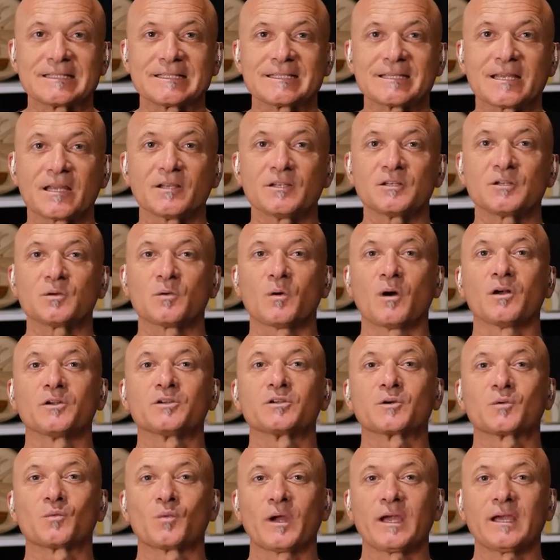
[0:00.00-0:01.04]
send you
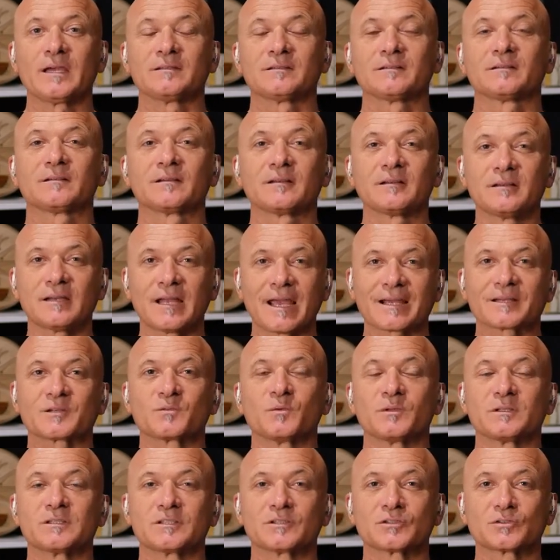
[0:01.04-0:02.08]
on your way to
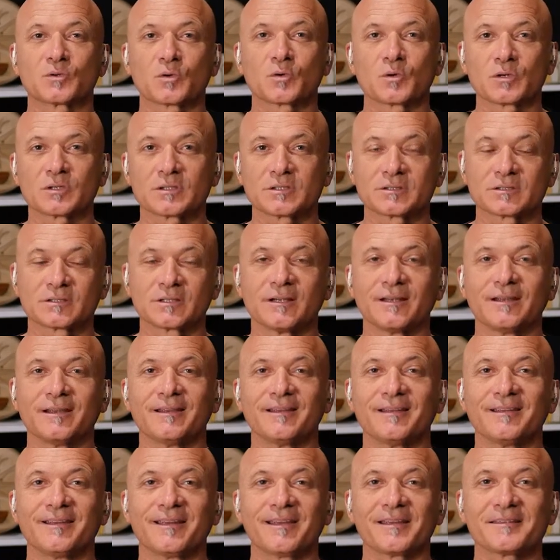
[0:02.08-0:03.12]
connect with source
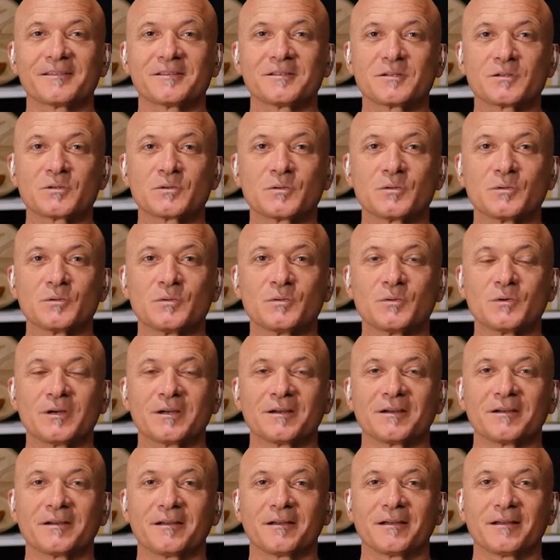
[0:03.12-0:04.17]
and do